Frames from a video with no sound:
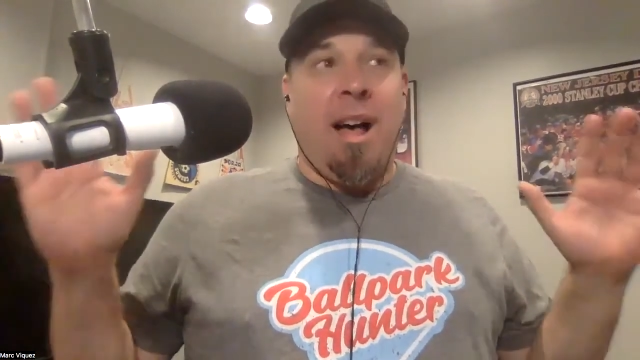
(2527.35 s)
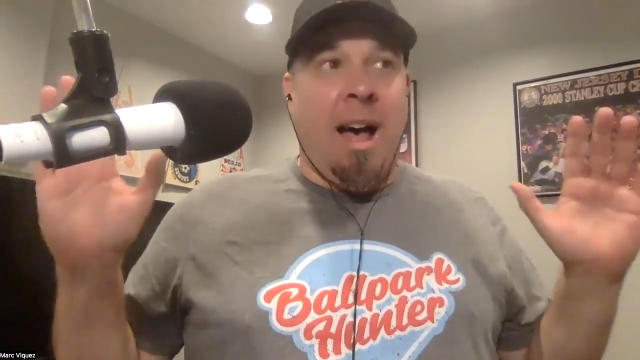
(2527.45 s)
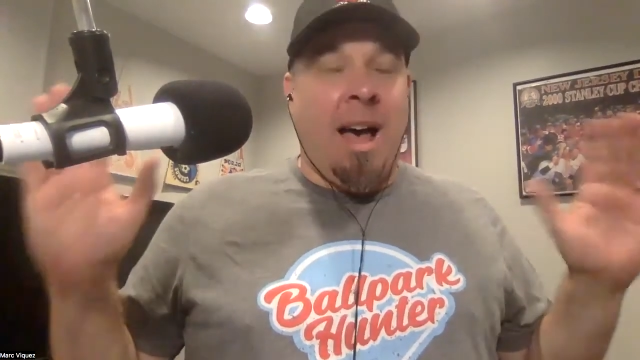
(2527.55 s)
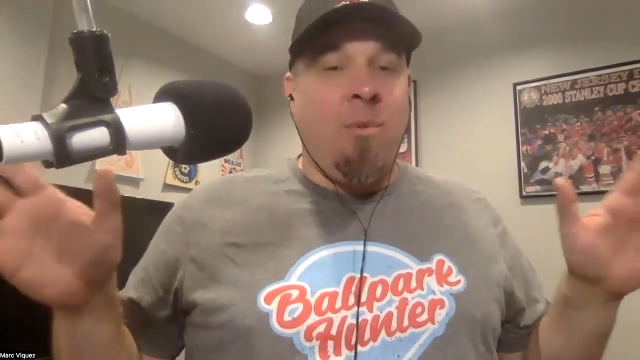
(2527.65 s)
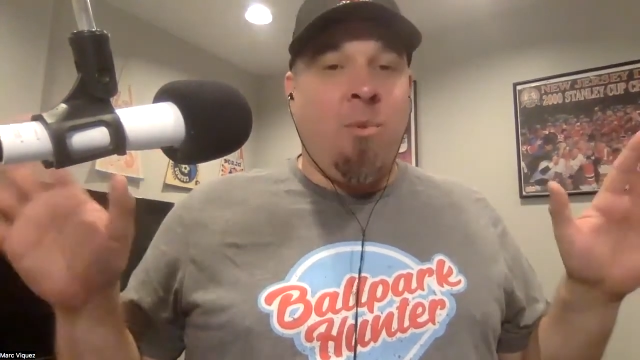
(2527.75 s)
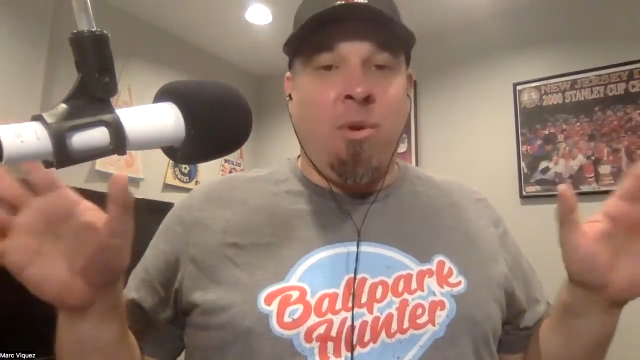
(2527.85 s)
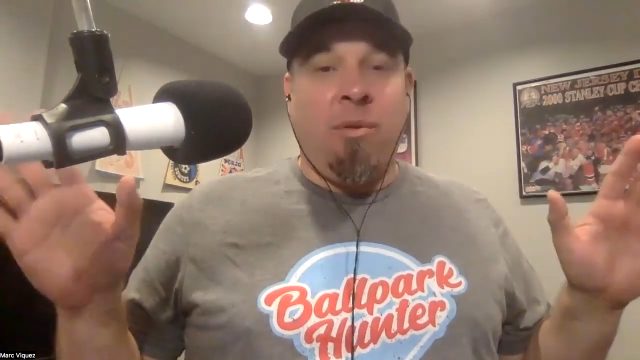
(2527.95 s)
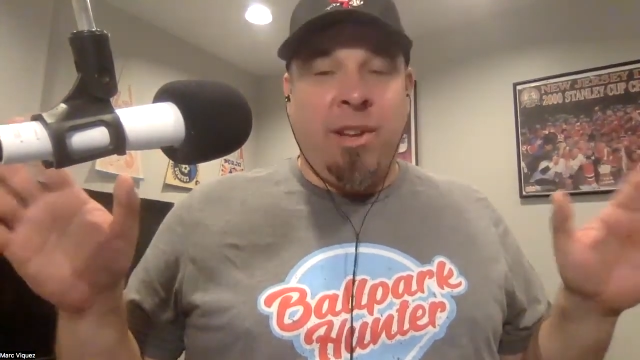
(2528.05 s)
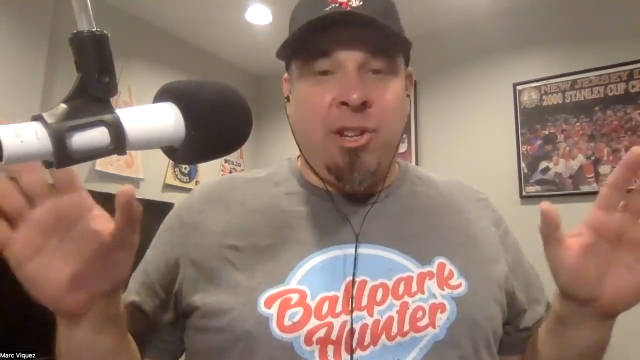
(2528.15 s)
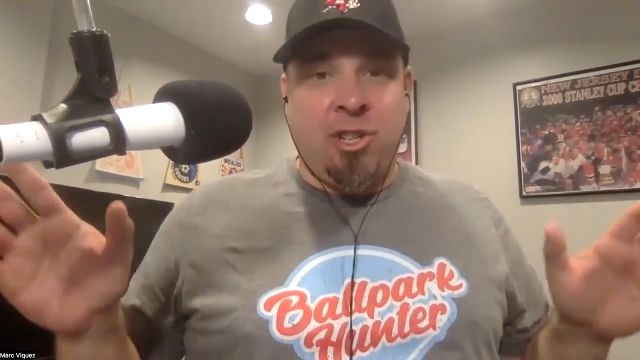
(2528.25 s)
I wore
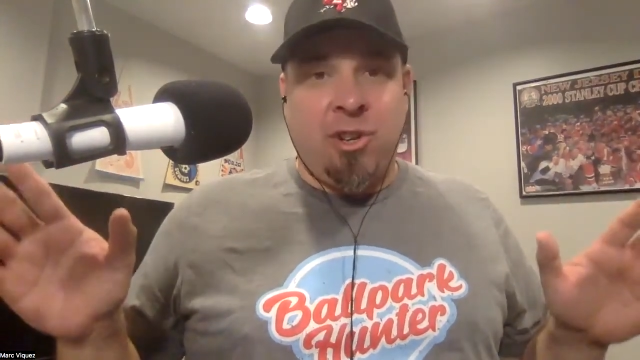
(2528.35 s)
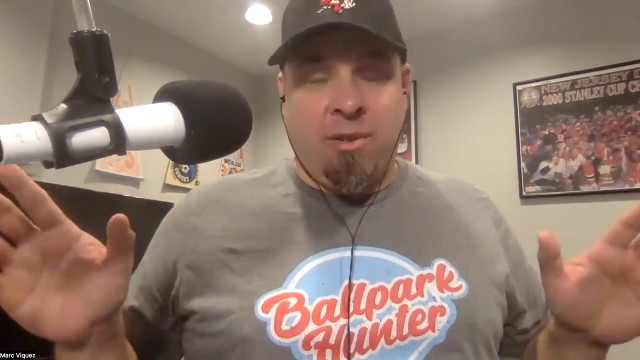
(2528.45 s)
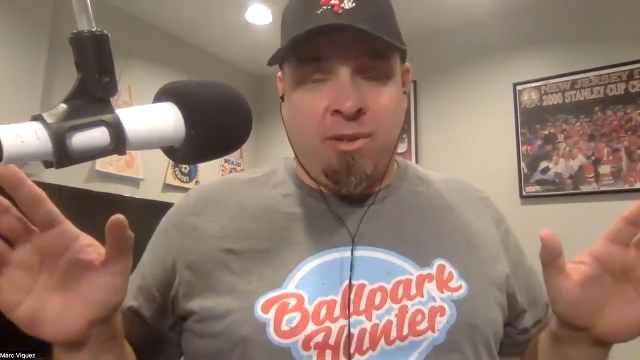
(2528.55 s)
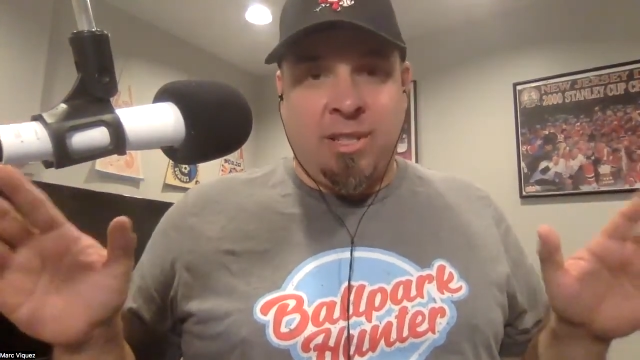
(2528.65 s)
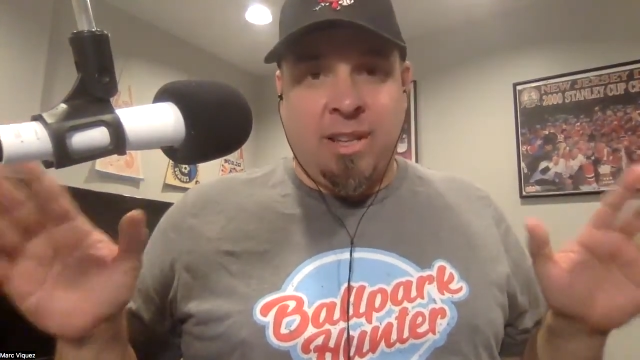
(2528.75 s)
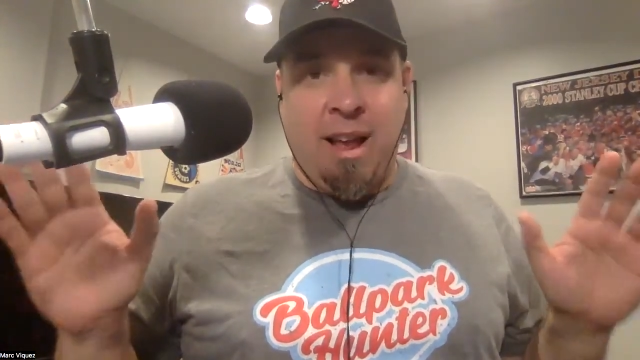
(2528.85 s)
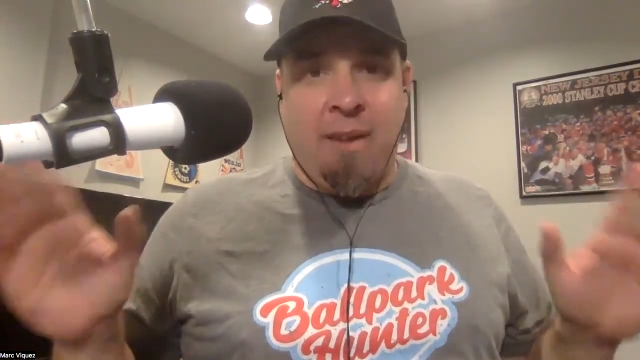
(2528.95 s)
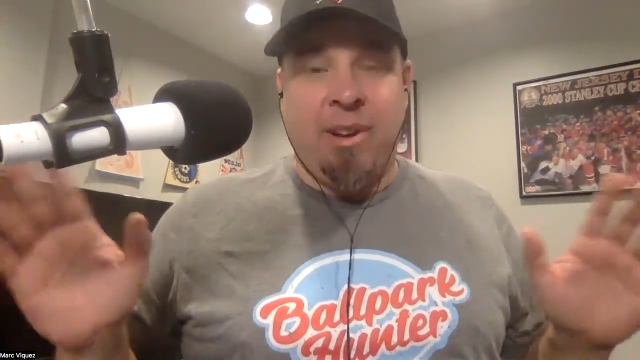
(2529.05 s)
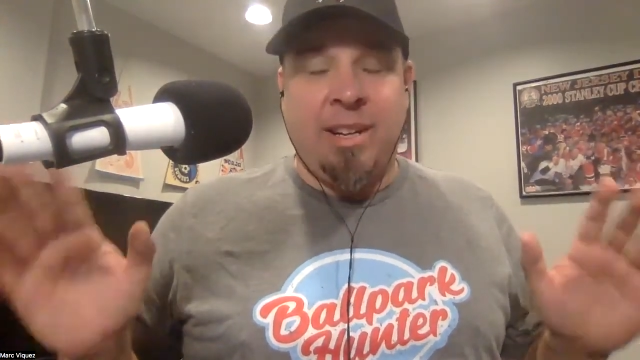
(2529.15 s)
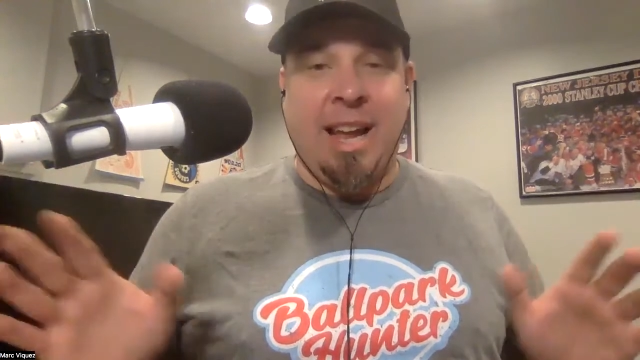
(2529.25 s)
these shirts
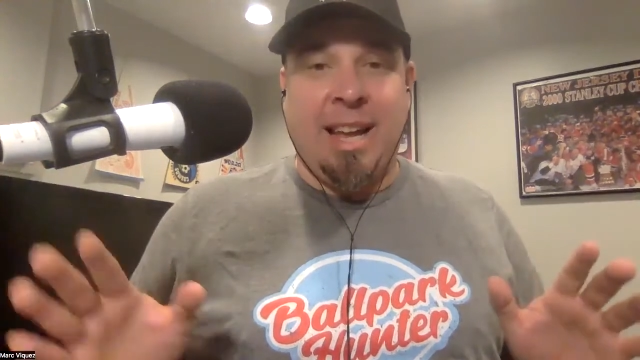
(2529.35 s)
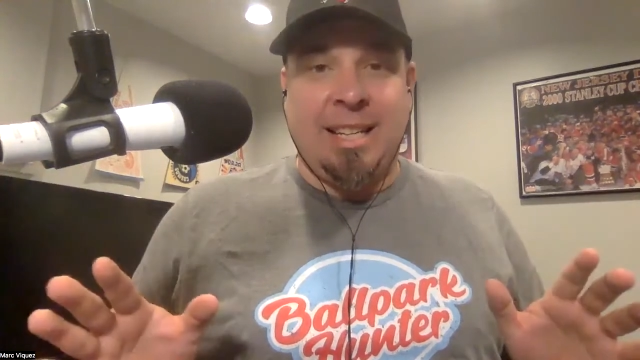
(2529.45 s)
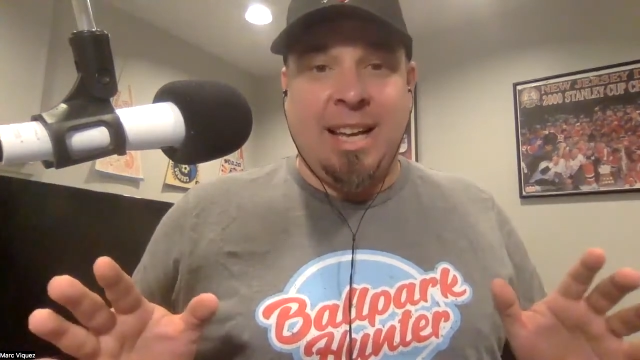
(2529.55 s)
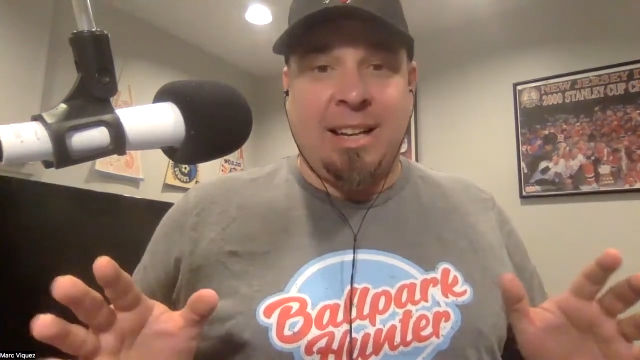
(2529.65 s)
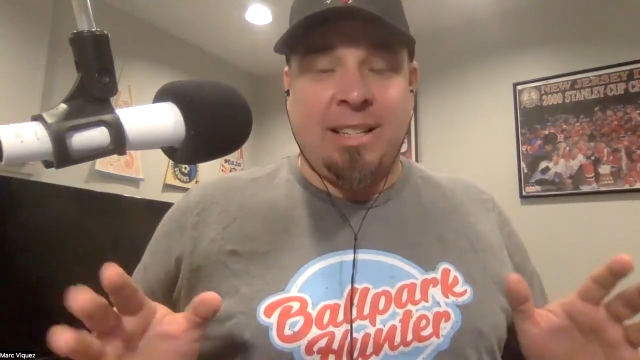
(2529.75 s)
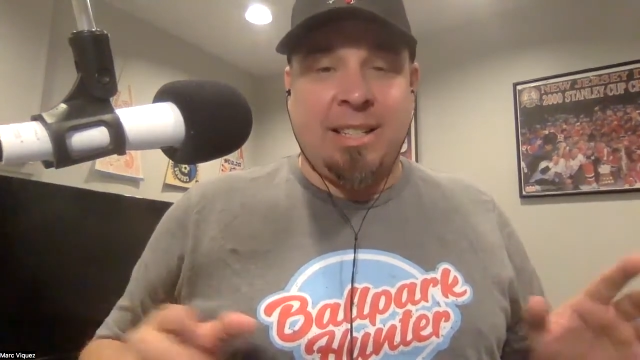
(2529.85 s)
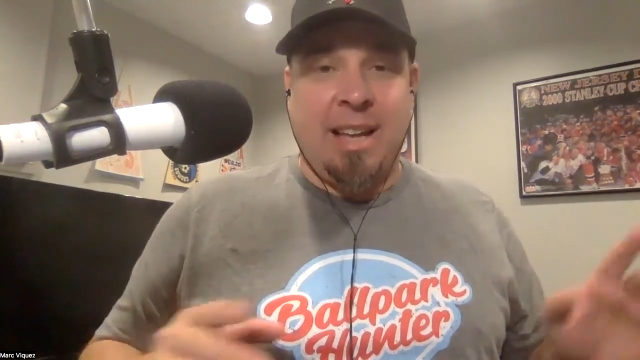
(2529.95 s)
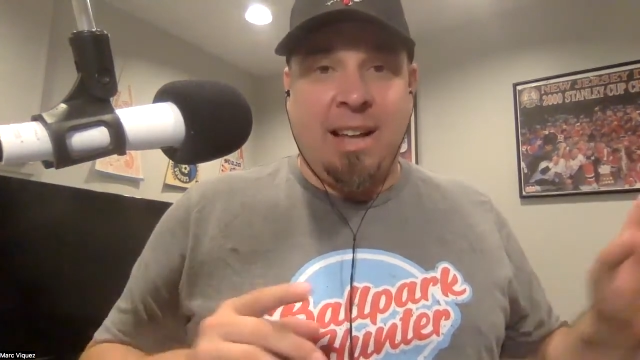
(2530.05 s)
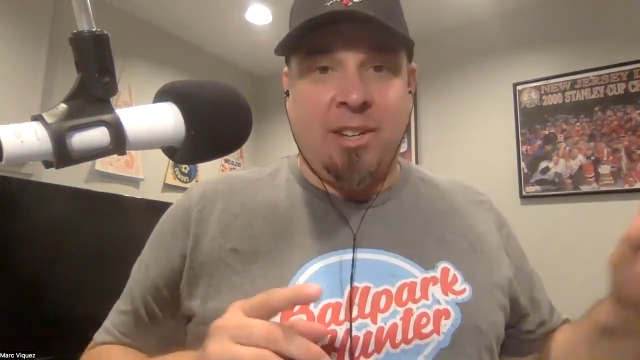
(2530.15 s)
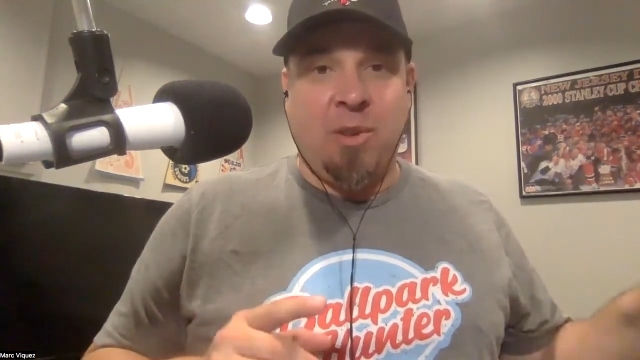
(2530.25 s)
every day in Texas. I
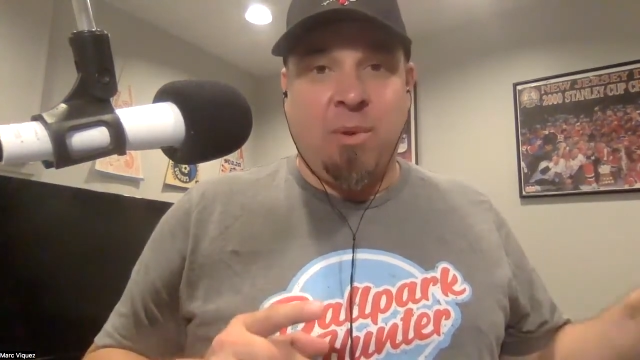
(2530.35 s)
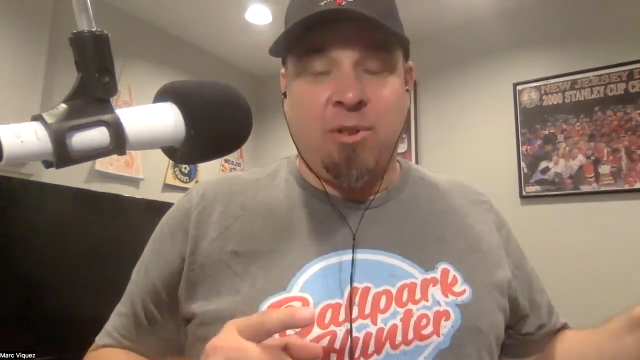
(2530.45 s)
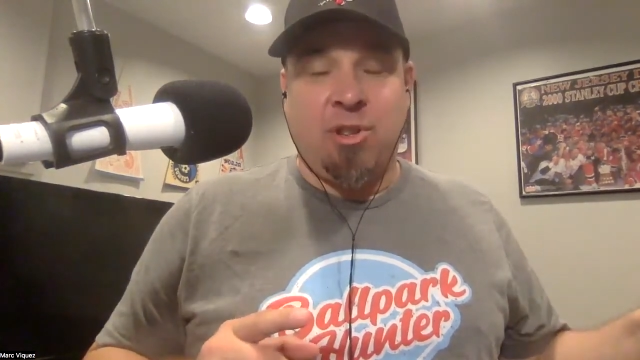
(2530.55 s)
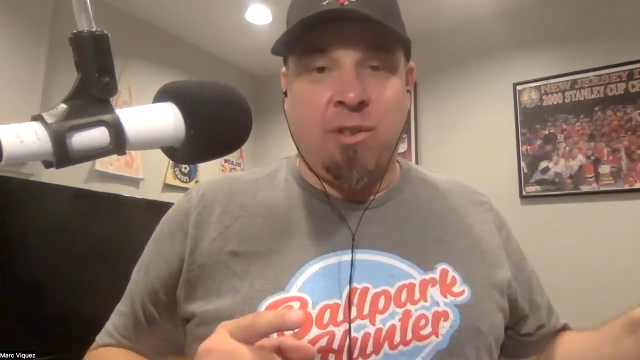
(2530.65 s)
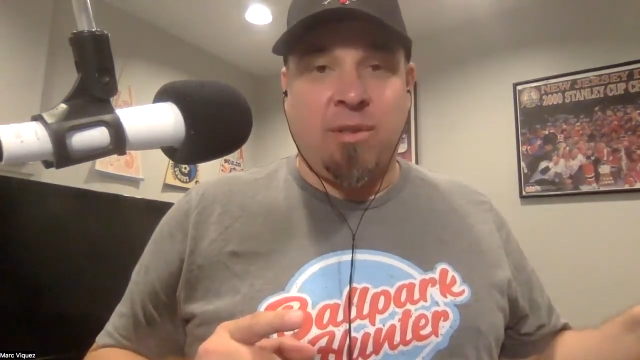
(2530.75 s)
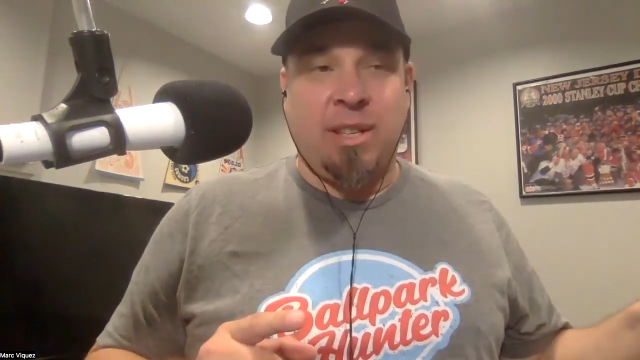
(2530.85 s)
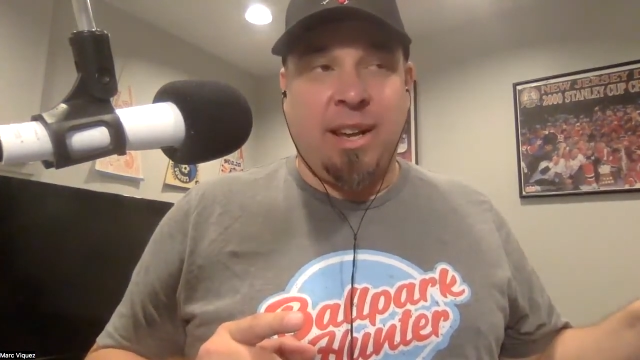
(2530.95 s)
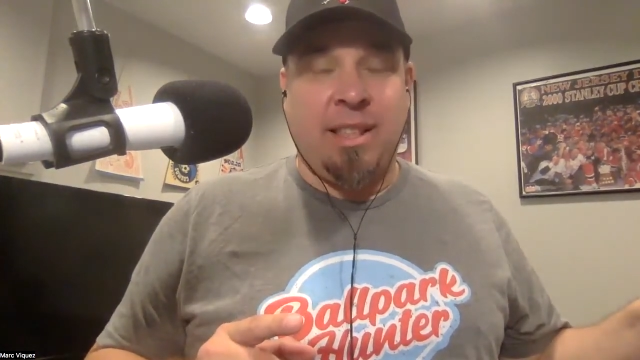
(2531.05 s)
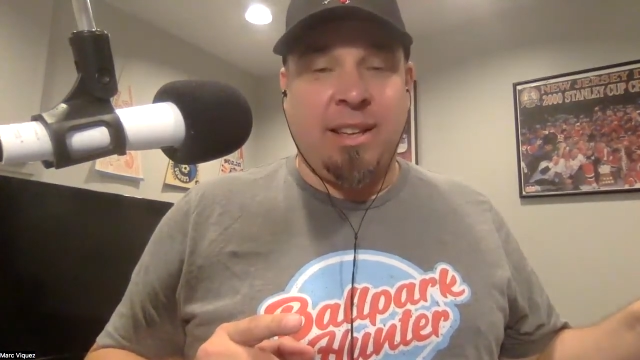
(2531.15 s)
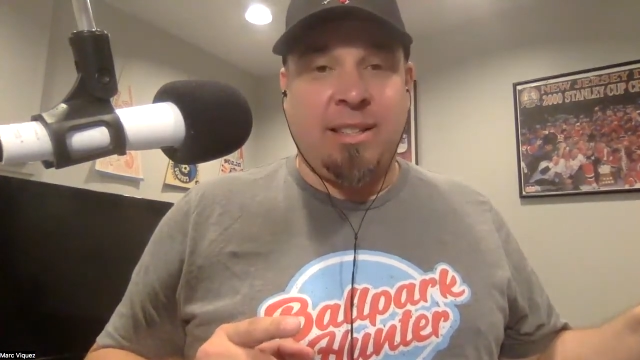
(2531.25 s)
had two other shirts
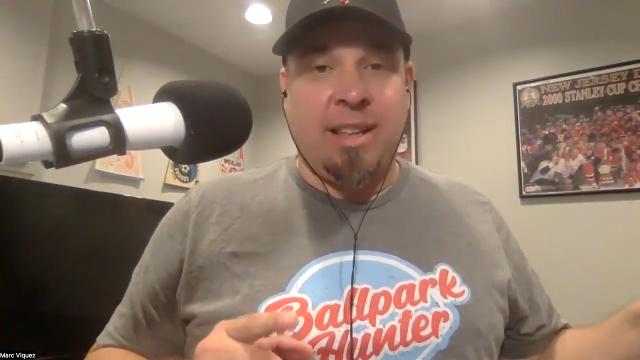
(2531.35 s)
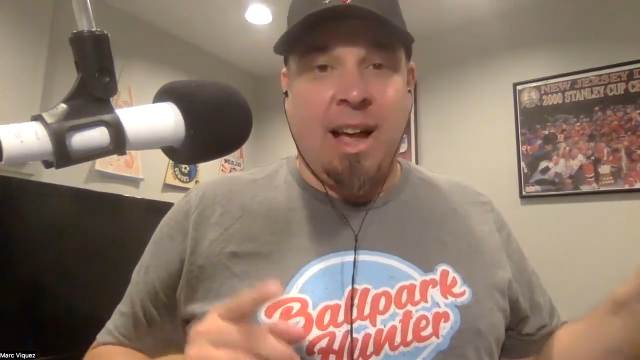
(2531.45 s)
like this.